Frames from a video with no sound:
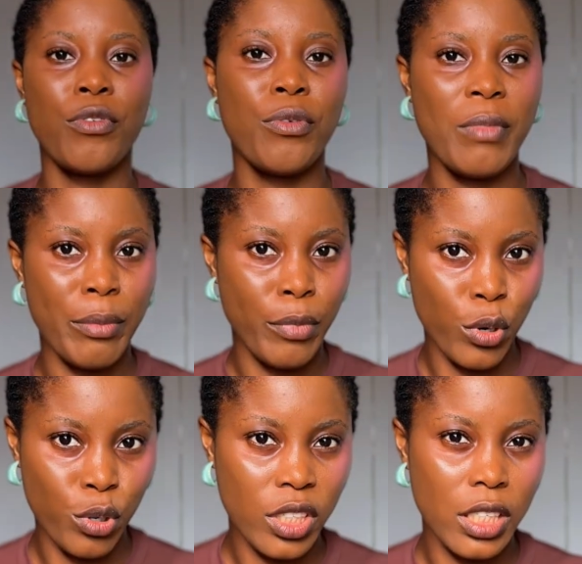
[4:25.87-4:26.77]
for my
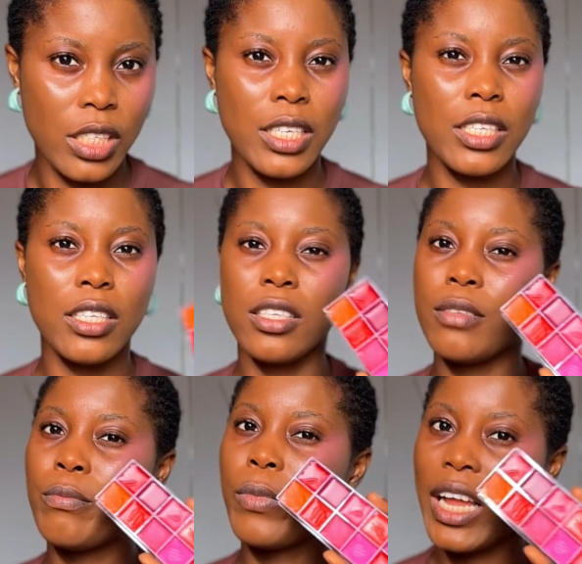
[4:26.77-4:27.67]
blush.
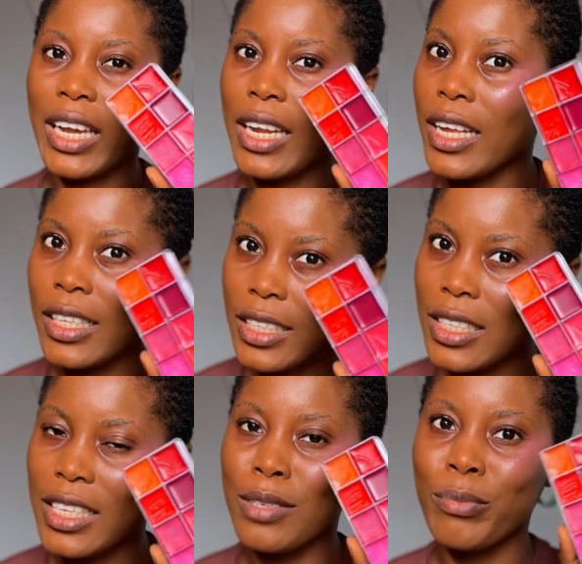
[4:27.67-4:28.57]
This palette,
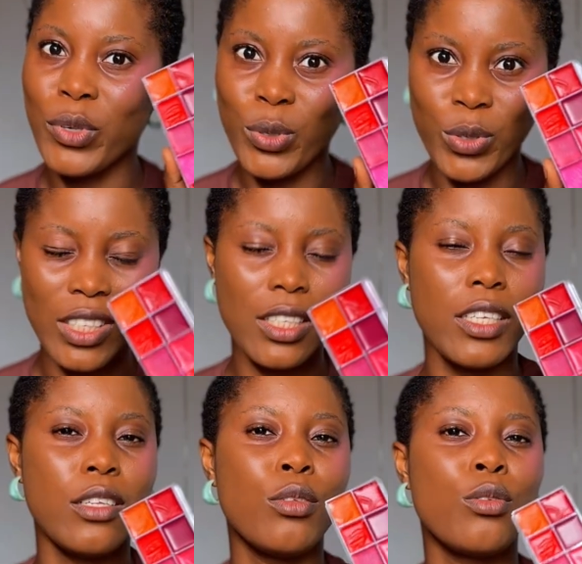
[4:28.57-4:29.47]
this product
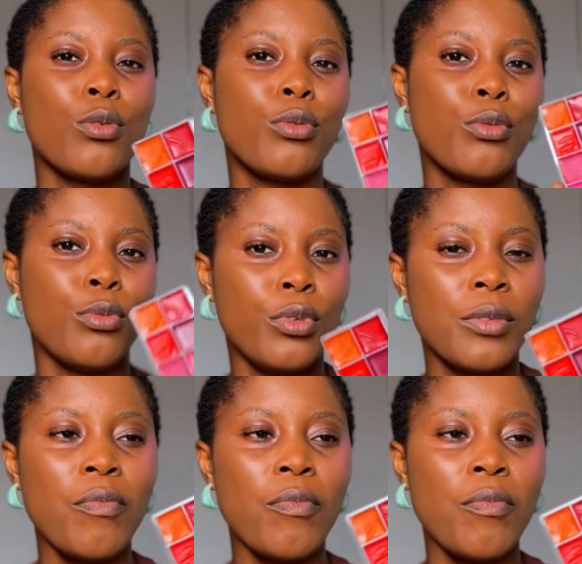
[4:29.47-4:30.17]
is so good,